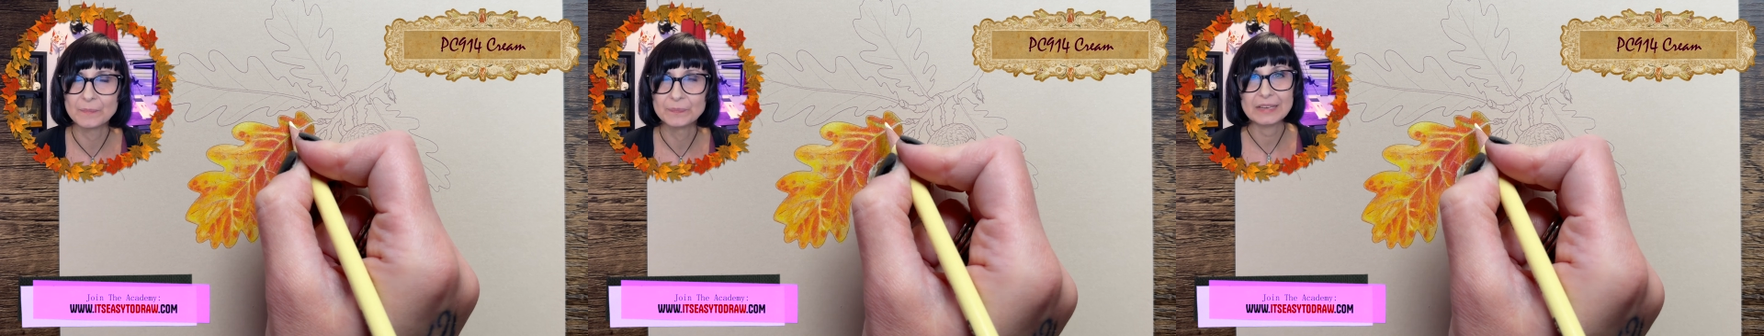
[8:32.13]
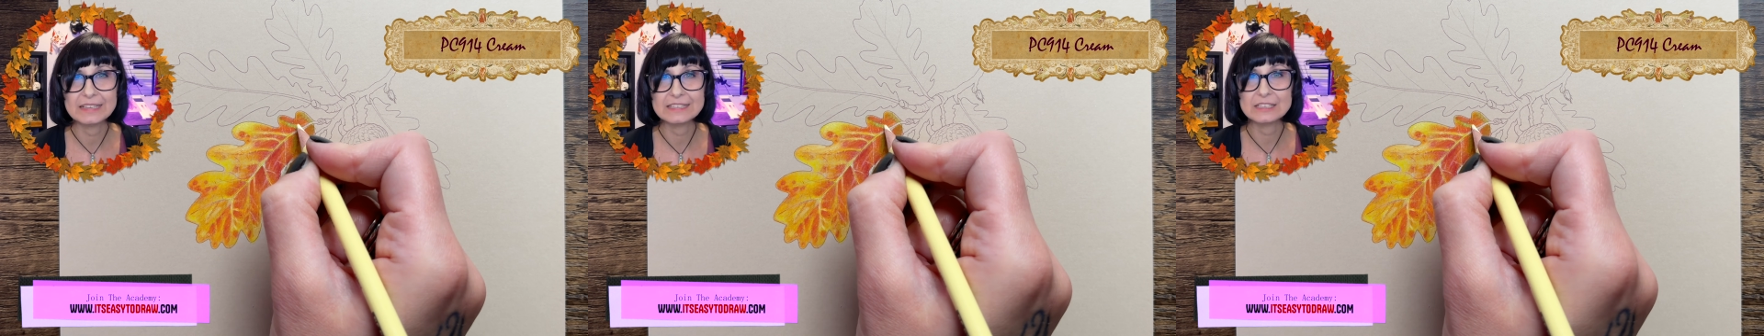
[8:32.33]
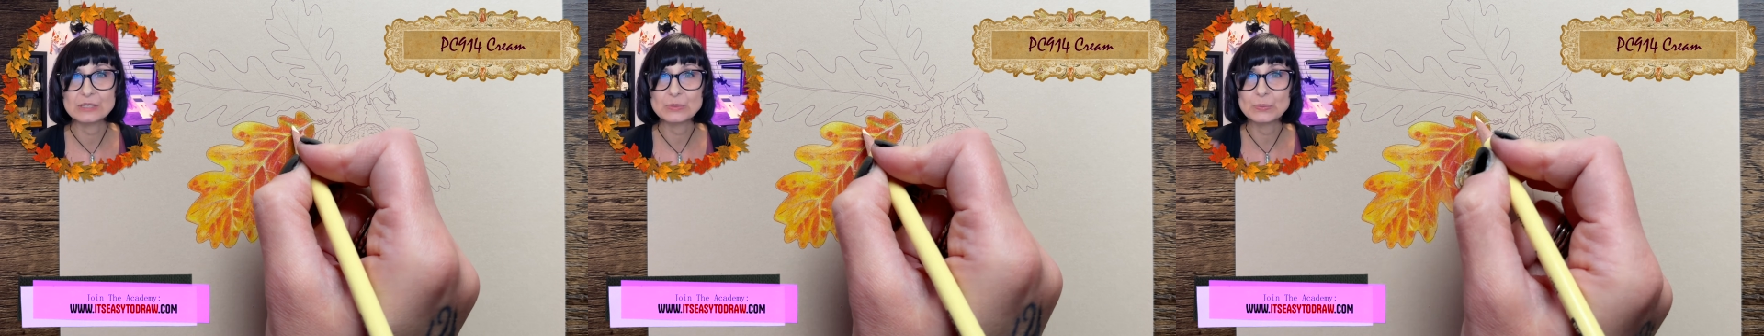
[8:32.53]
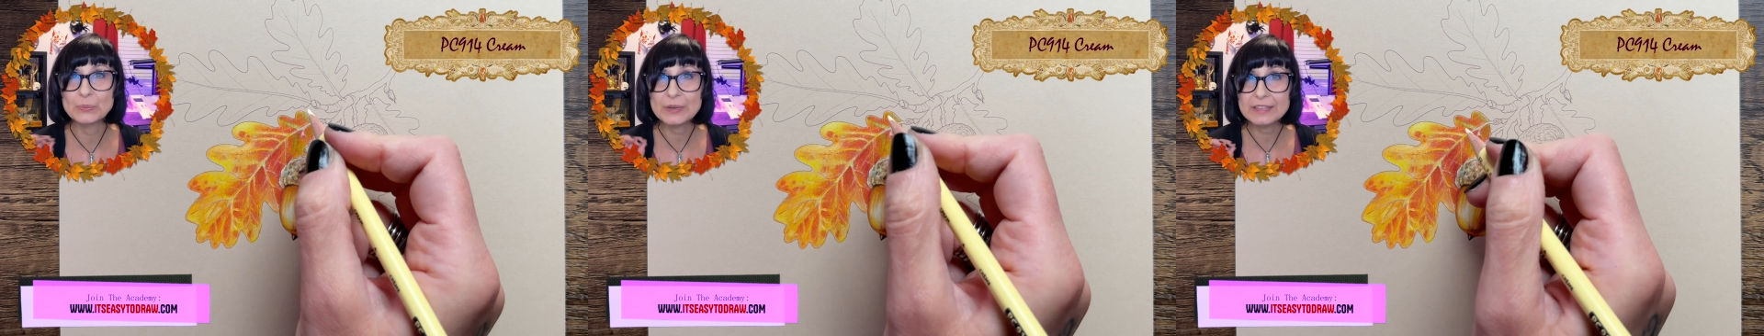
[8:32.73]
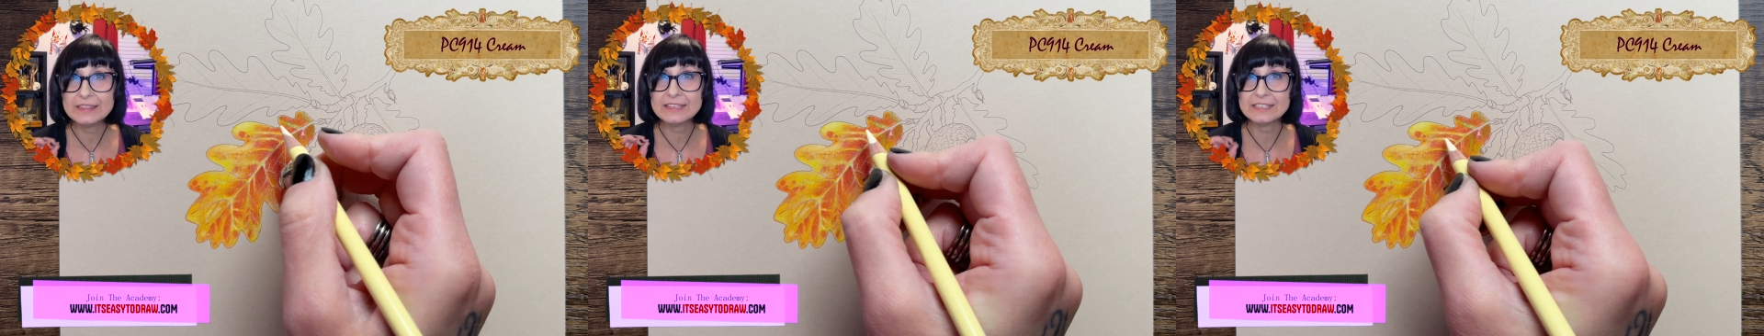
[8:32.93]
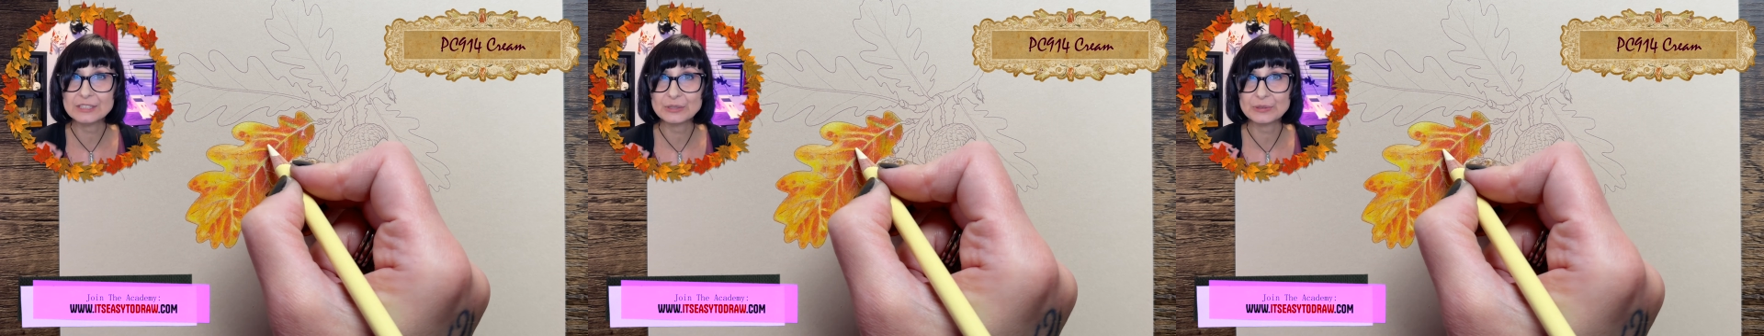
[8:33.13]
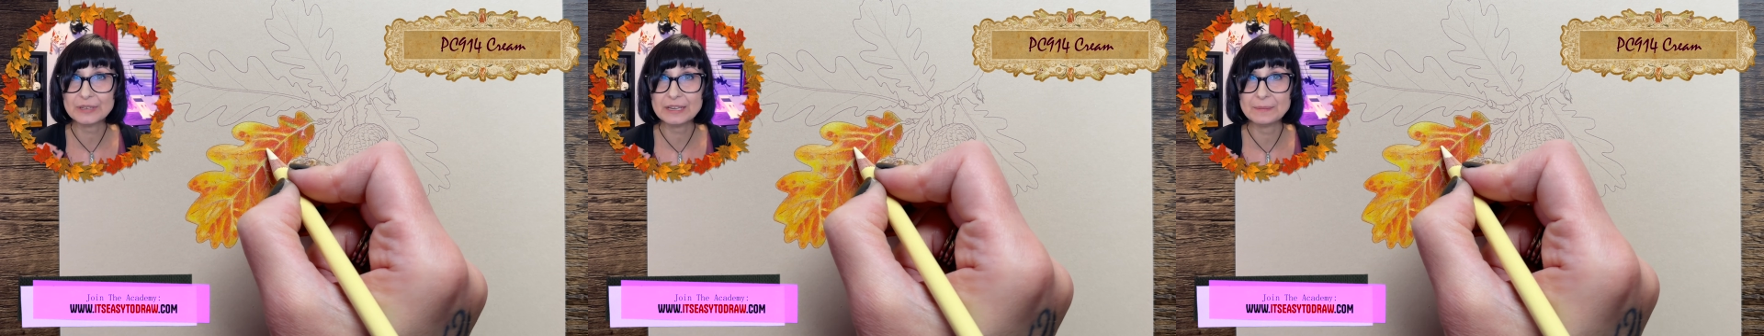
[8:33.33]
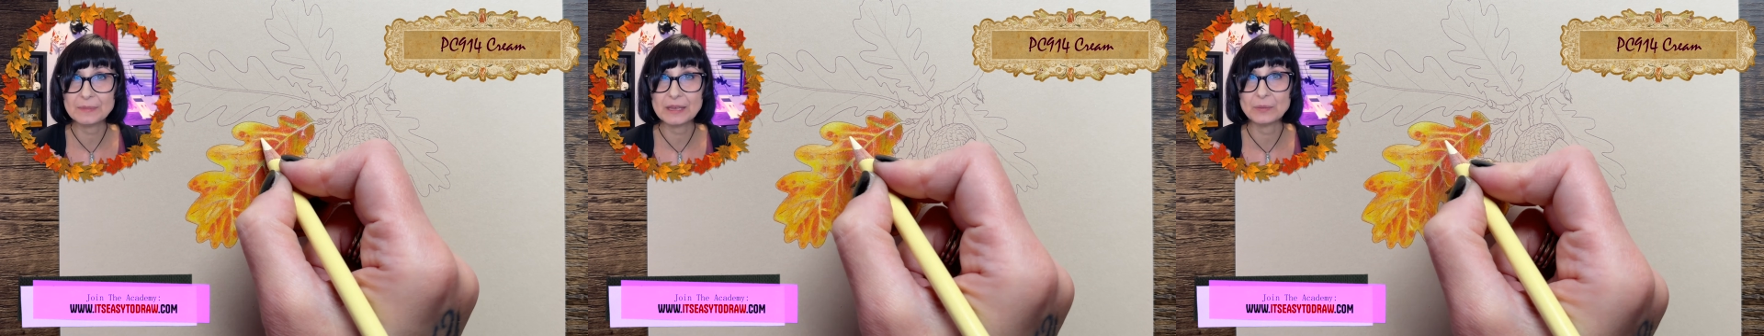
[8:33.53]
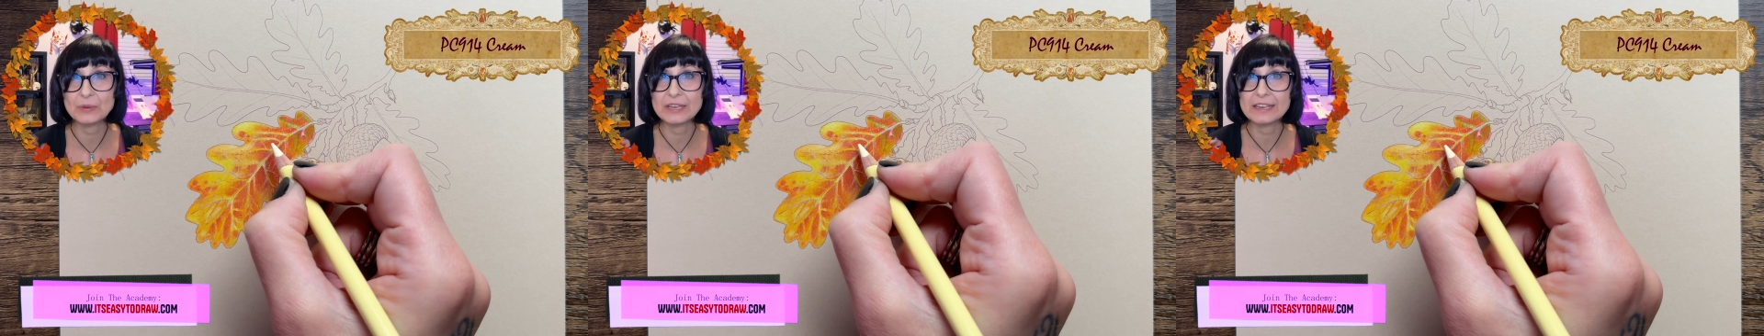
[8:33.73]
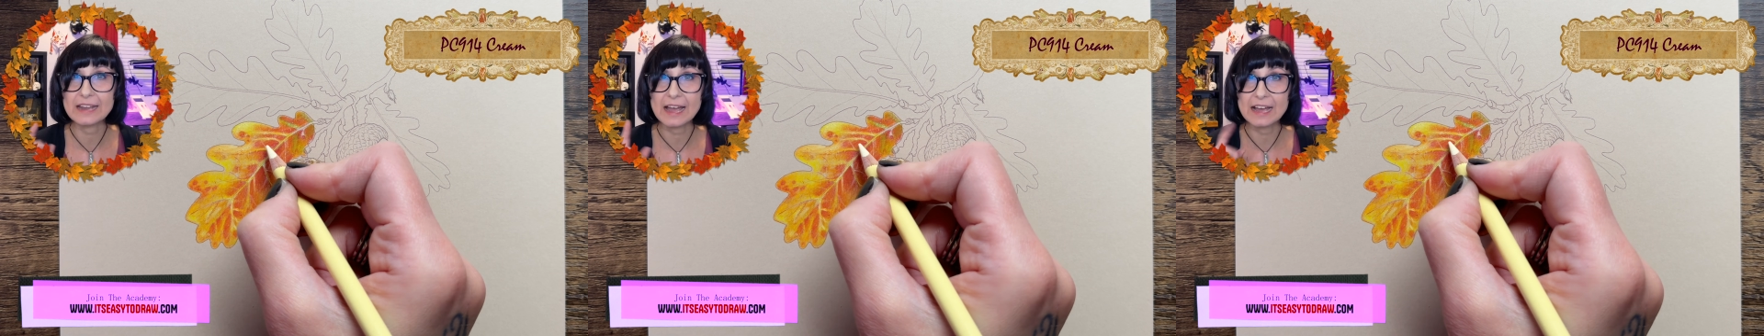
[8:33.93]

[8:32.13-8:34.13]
because it's with this cream that we can